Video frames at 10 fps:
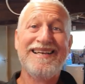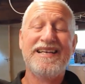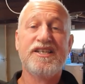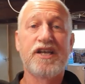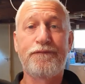
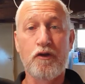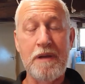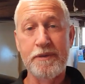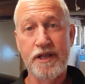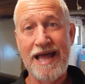so if you
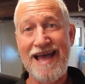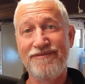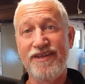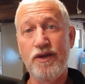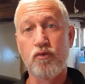remember, they had
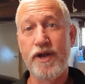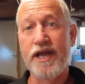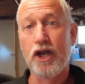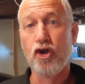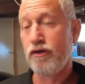the
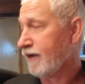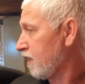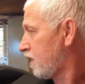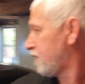rear louver.